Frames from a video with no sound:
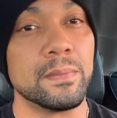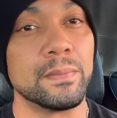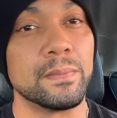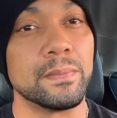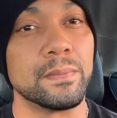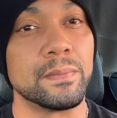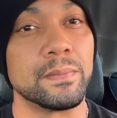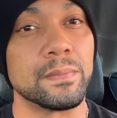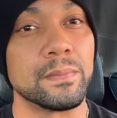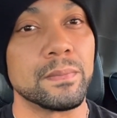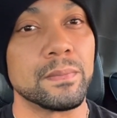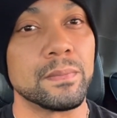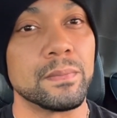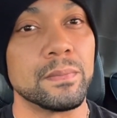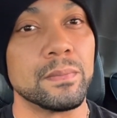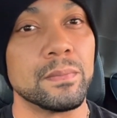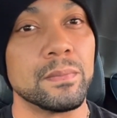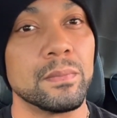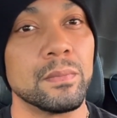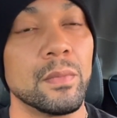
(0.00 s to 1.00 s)

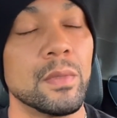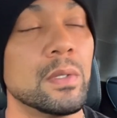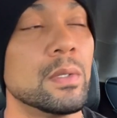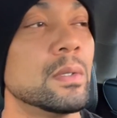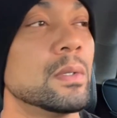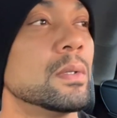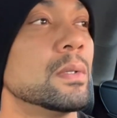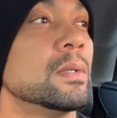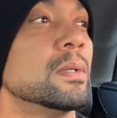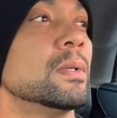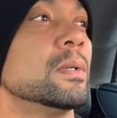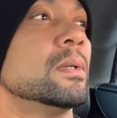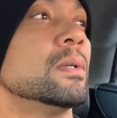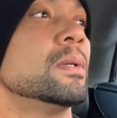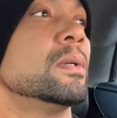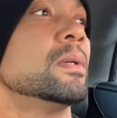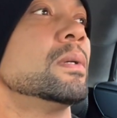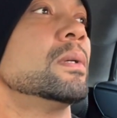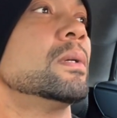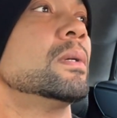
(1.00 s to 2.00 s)

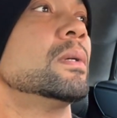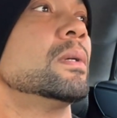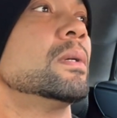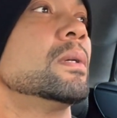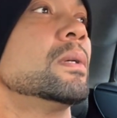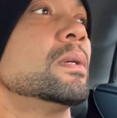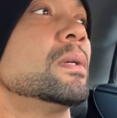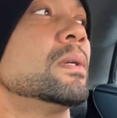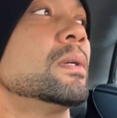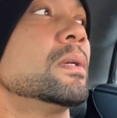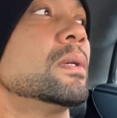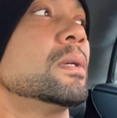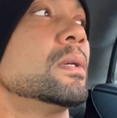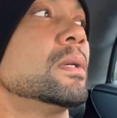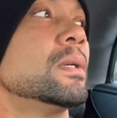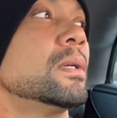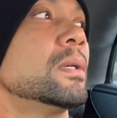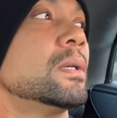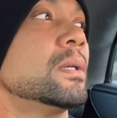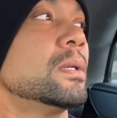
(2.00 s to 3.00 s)

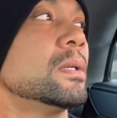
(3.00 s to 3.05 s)
No one is speaking in this clip.